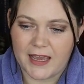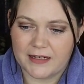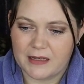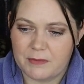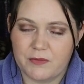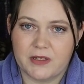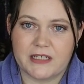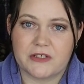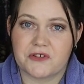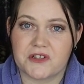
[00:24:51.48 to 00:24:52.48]
And I'd be
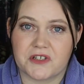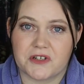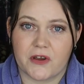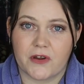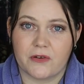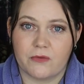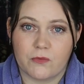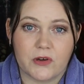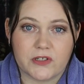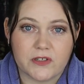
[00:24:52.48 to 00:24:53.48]
really interested to know
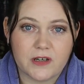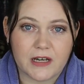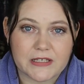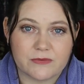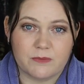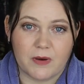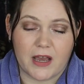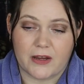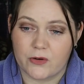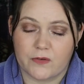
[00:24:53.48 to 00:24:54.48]
what you guys would
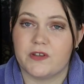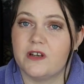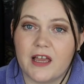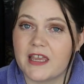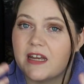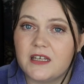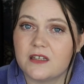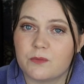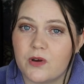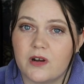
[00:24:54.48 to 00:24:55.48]
buy, or if you like any
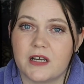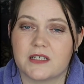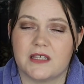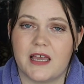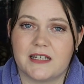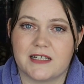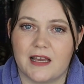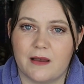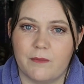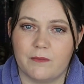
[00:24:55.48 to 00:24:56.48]
of the products that
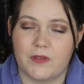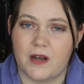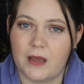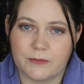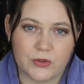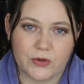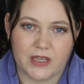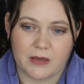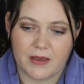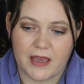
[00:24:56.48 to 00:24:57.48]
that I'm
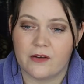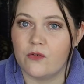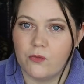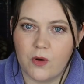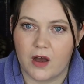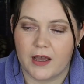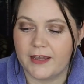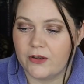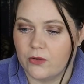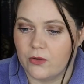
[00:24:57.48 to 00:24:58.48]
talking about and
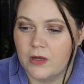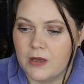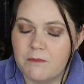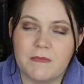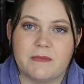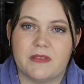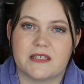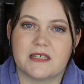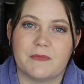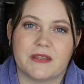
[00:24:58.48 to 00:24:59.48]
why, or maybe
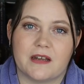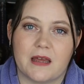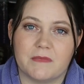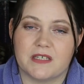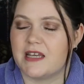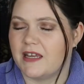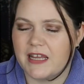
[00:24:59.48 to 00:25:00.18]
there's something that I missed